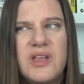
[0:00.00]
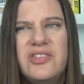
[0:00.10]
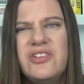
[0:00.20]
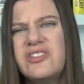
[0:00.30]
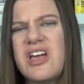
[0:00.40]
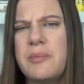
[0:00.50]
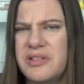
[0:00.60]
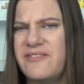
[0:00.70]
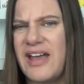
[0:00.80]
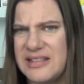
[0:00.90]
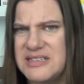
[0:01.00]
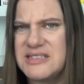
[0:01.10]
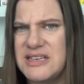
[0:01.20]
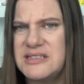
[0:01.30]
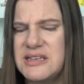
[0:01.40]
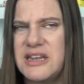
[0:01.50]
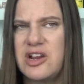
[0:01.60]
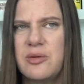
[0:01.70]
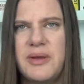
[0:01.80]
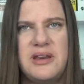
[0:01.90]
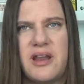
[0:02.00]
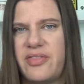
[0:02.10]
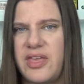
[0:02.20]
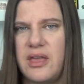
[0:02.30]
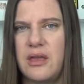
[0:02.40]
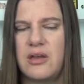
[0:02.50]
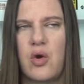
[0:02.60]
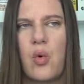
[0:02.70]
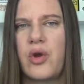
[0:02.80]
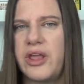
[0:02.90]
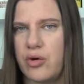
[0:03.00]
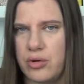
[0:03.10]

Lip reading: there's a couple of violent scenes in here, but nothing gory or